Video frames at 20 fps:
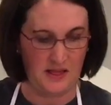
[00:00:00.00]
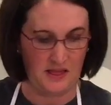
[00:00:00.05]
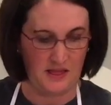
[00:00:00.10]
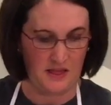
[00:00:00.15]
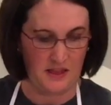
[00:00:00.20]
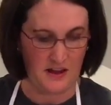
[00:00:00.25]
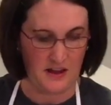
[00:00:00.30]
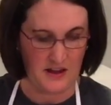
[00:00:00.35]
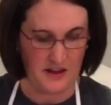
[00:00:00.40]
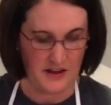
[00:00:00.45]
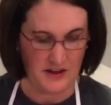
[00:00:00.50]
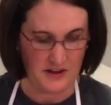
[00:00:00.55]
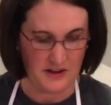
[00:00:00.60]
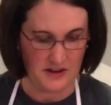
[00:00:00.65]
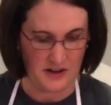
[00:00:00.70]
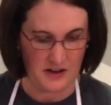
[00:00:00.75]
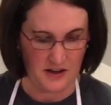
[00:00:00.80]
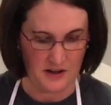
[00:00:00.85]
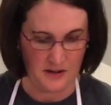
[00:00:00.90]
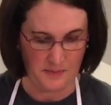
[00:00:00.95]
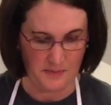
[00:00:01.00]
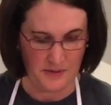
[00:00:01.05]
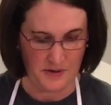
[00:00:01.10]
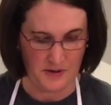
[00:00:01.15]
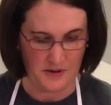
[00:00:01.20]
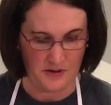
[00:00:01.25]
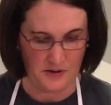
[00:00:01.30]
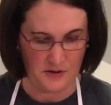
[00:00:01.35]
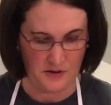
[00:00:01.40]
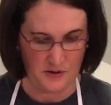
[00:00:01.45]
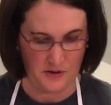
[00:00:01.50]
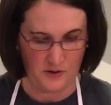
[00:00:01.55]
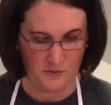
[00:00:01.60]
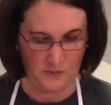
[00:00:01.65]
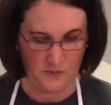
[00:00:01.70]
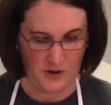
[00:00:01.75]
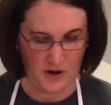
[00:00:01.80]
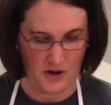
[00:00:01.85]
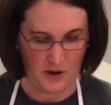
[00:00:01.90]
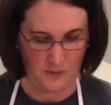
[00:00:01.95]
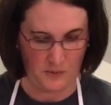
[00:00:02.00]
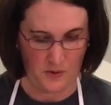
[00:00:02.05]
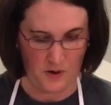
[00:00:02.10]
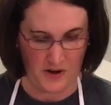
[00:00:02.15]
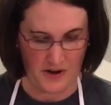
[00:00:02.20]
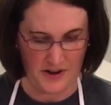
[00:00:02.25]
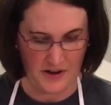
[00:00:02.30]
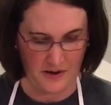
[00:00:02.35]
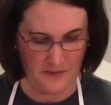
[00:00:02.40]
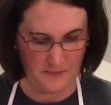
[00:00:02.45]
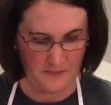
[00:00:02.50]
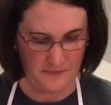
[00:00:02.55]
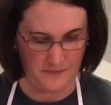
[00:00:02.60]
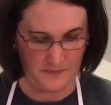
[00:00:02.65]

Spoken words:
lined up where I want it.